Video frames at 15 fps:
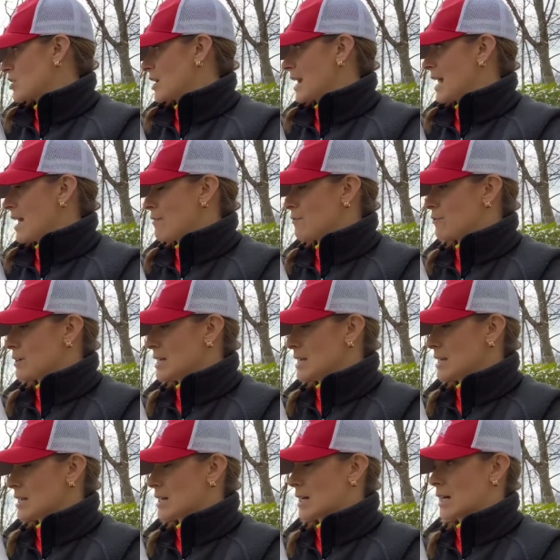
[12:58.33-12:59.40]
it every
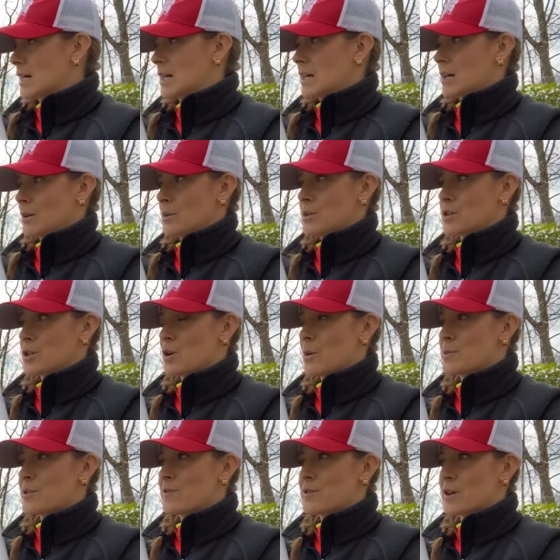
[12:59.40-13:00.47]
year. We used to go
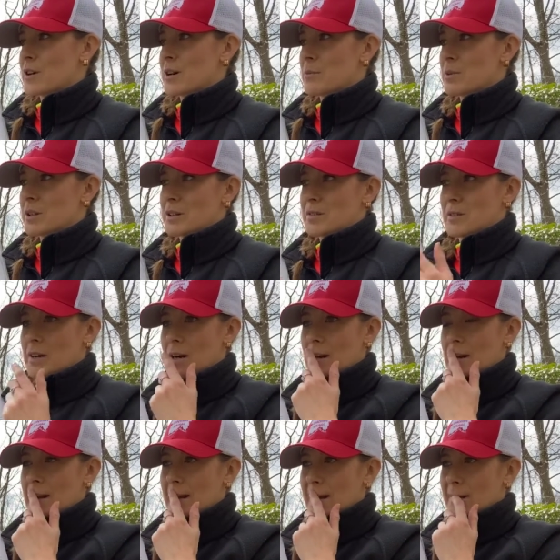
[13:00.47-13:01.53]
up to Vernon
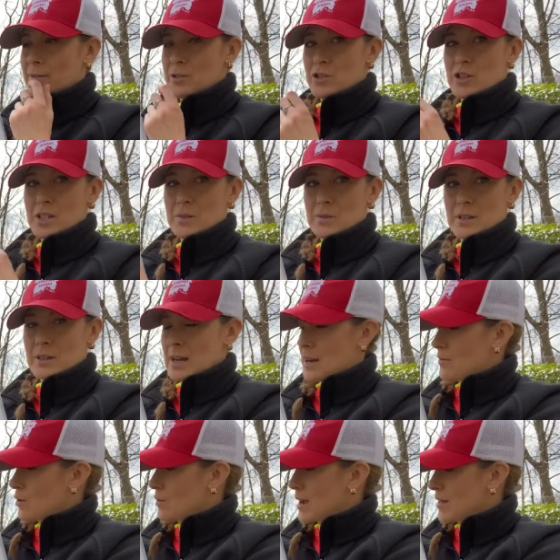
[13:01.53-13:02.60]
Boulevard. It was just kind
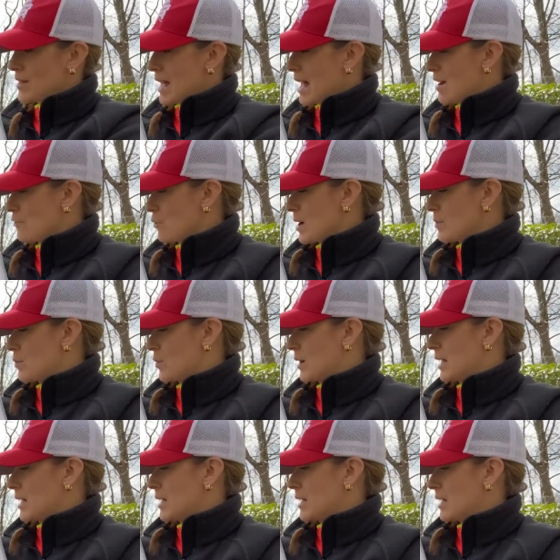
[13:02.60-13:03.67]
of around the halfway point.